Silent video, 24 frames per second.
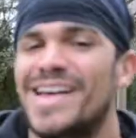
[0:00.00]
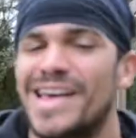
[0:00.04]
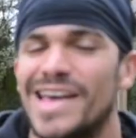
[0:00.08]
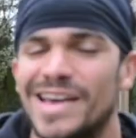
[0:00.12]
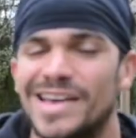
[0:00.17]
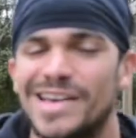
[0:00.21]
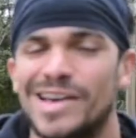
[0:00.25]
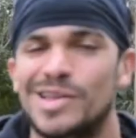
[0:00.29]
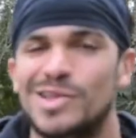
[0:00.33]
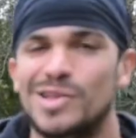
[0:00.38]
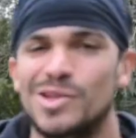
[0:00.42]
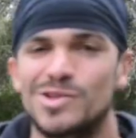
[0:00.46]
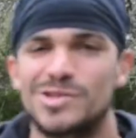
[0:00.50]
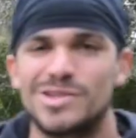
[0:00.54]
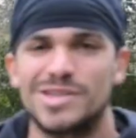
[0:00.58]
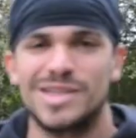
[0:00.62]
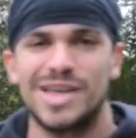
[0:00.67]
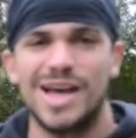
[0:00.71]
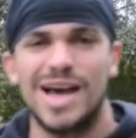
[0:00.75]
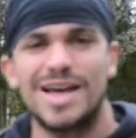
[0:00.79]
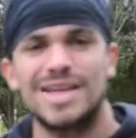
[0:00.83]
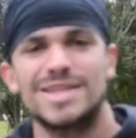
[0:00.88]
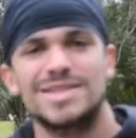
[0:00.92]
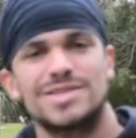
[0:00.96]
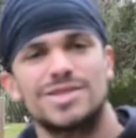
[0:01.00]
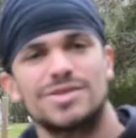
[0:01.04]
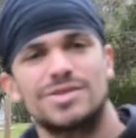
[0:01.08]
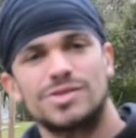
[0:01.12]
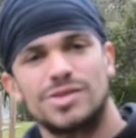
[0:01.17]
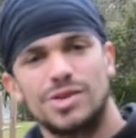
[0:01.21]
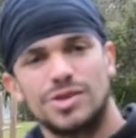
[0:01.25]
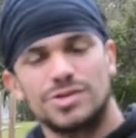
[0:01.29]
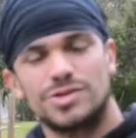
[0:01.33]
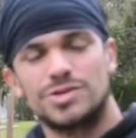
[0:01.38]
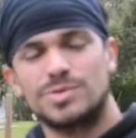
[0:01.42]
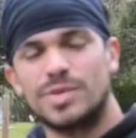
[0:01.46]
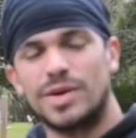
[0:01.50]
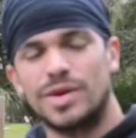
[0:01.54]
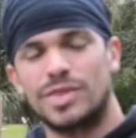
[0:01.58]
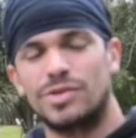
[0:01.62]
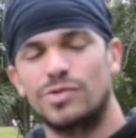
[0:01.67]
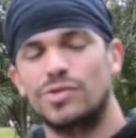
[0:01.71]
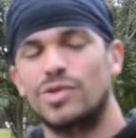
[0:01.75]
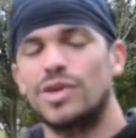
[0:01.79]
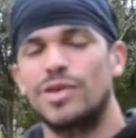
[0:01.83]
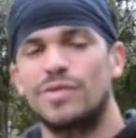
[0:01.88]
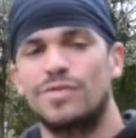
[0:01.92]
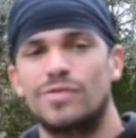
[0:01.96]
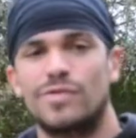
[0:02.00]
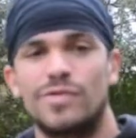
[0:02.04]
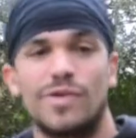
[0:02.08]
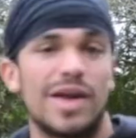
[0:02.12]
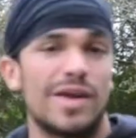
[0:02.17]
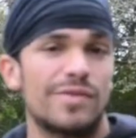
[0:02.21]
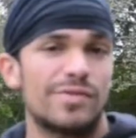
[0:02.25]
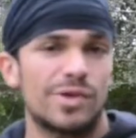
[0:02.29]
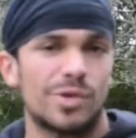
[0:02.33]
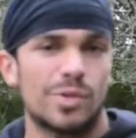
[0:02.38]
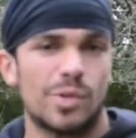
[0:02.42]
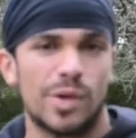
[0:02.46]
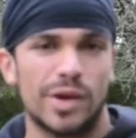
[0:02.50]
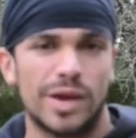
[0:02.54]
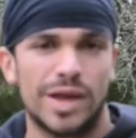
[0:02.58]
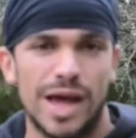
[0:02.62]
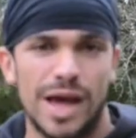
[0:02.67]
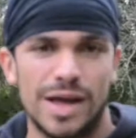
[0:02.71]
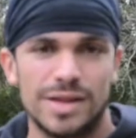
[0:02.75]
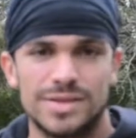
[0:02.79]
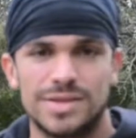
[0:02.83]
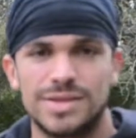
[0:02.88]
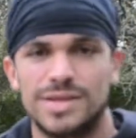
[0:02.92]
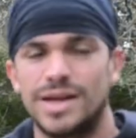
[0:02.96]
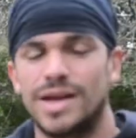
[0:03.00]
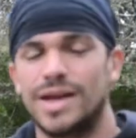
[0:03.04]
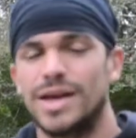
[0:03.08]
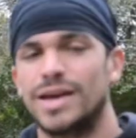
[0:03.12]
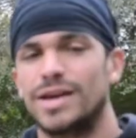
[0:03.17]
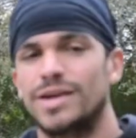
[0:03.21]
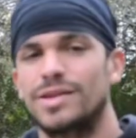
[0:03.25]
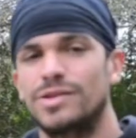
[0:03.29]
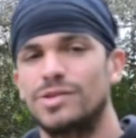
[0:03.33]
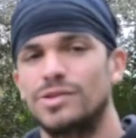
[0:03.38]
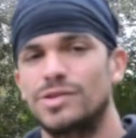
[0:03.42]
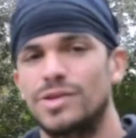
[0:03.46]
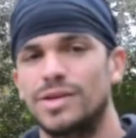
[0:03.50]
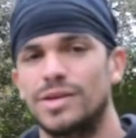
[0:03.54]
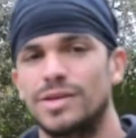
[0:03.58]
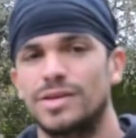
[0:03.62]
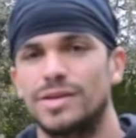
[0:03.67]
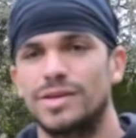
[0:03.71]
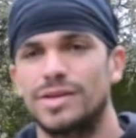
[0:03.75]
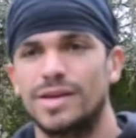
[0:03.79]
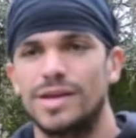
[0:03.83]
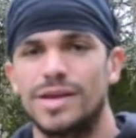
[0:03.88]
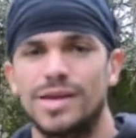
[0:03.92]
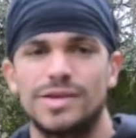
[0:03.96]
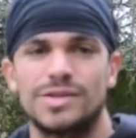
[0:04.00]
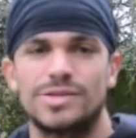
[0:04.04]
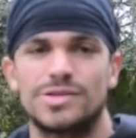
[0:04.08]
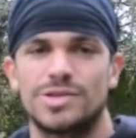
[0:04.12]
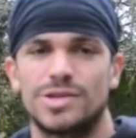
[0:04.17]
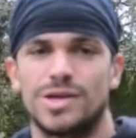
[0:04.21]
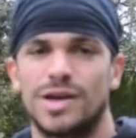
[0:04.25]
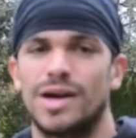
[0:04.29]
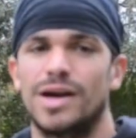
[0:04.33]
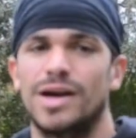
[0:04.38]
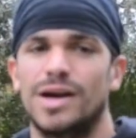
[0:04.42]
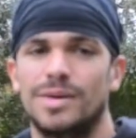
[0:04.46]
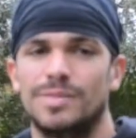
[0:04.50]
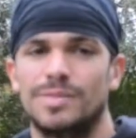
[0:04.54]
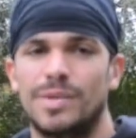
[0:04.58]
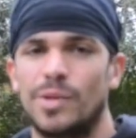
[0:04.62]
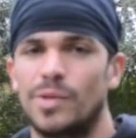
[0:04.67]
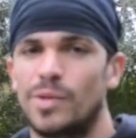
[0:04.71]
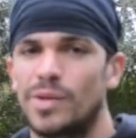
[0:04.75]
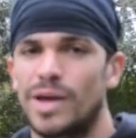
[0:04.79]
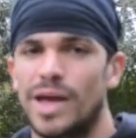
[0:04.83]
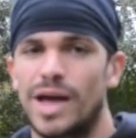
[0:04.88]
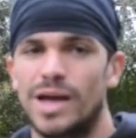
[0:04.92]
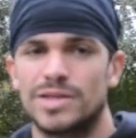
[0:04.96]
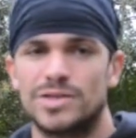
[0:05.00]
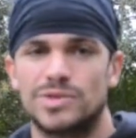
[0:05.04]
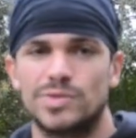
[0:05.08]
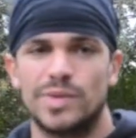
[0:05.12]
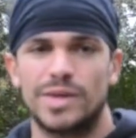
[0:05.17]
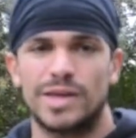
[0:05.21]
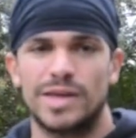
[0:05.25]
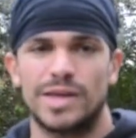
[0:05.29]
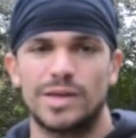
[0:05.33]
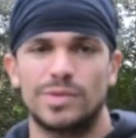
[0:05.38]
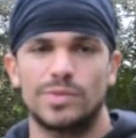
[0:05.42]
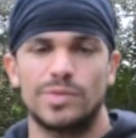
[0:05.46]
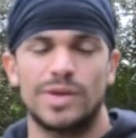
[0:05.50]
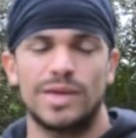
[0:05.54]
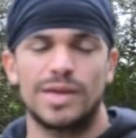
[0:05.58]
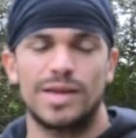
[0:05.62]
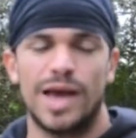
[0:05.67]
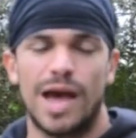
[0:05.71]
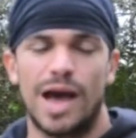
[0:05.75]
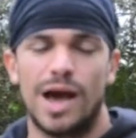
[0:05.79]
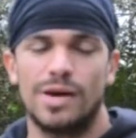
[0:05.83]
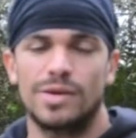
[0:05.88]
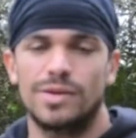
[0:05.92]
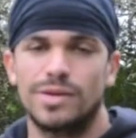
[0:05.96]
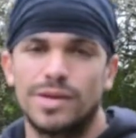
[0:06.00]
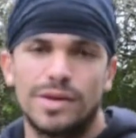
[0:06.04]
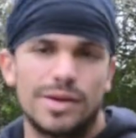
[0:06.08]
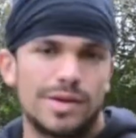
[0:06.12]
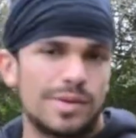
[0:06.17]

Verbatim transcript: In conclusion, guys, so those are my three favorite workouts that include in each uh, my workouts week in, week out.